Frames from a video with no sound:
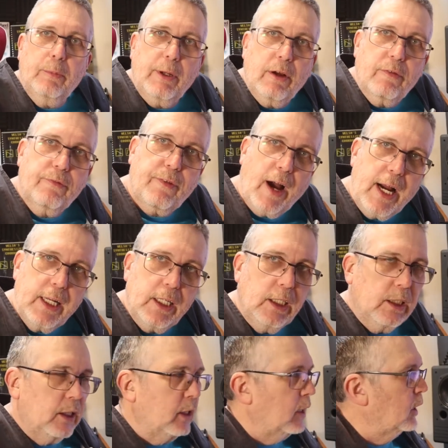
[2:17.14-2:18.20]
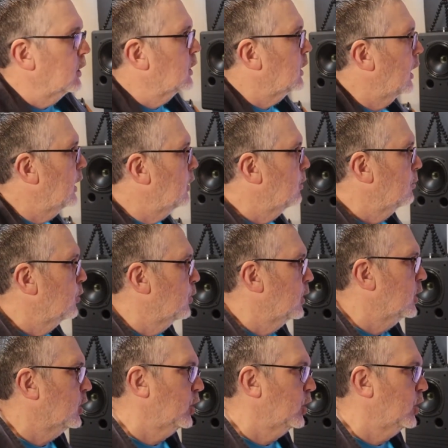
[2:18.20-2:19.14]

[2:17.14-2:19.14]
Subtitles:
bit of finding to this. I ended up doing a